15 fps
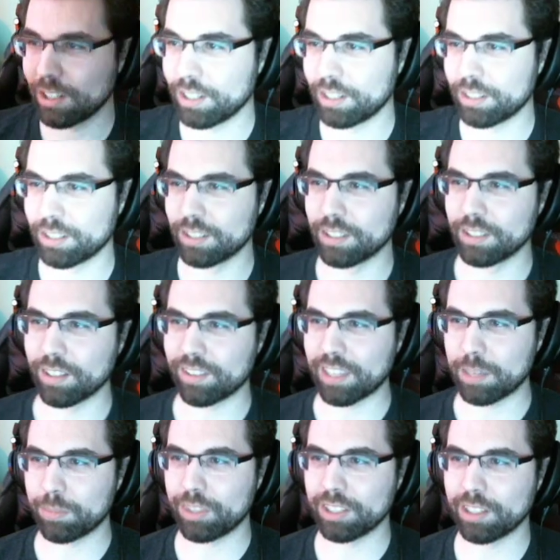The
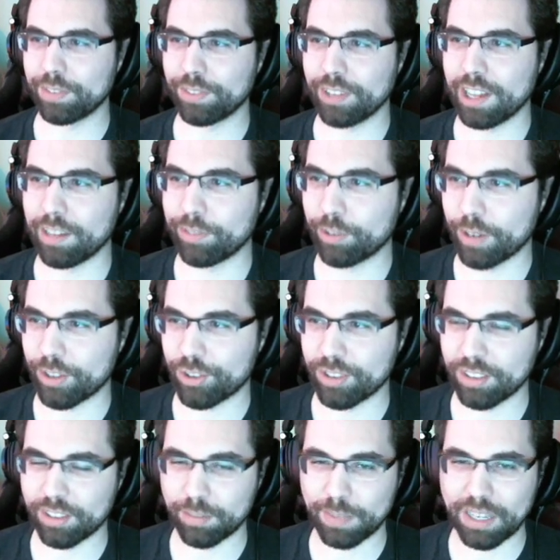same thing if you have
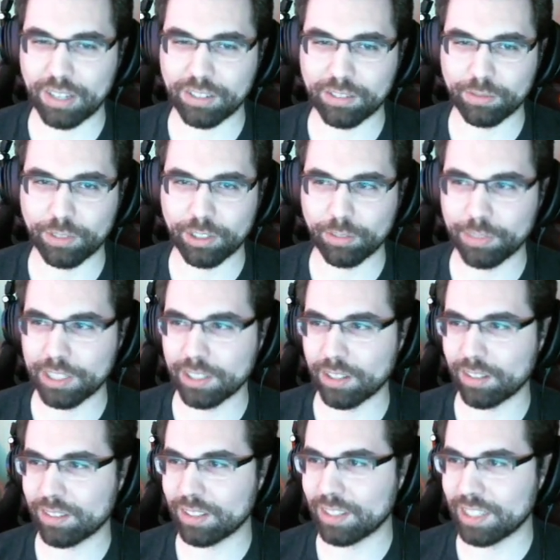questions about when are we going to
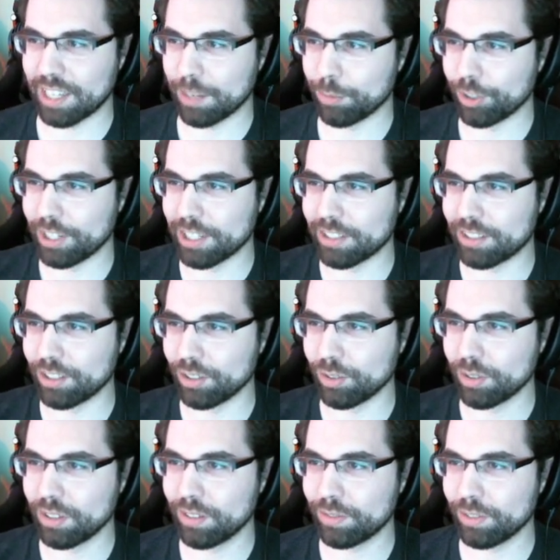see the
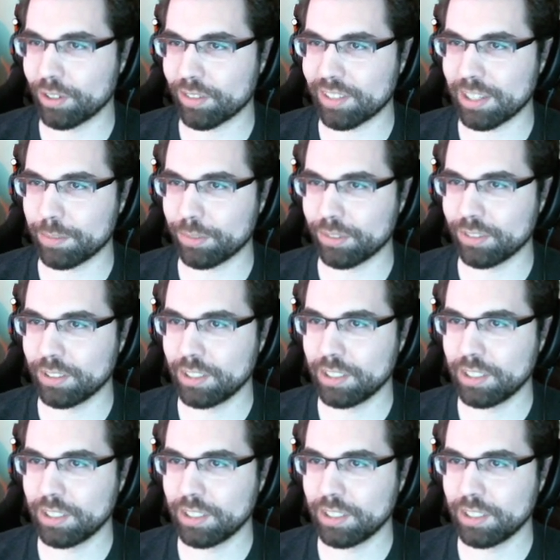M1A2, for example.